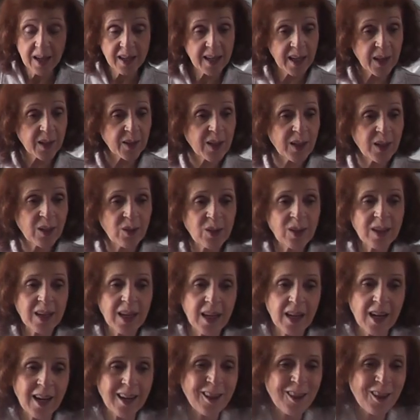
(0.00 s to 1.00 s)
Now, here
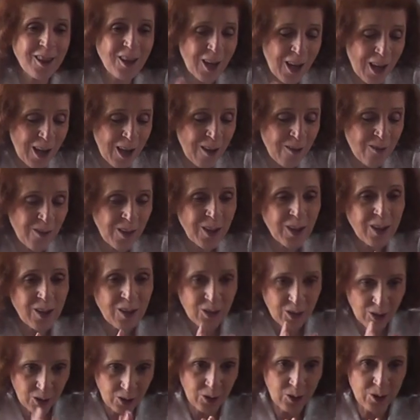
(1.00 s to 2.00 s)
again, I love
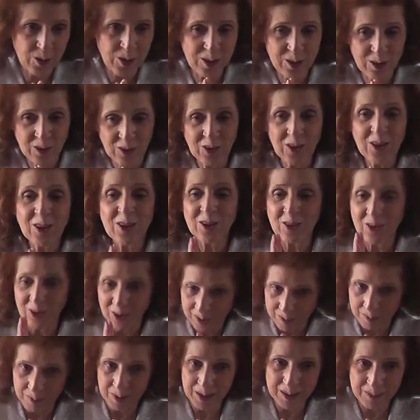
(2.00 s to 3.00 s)
the Lord's
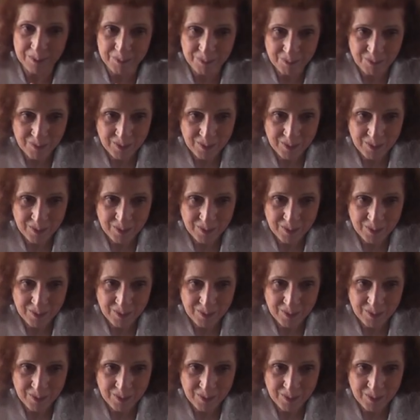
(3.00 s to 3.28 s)
timing.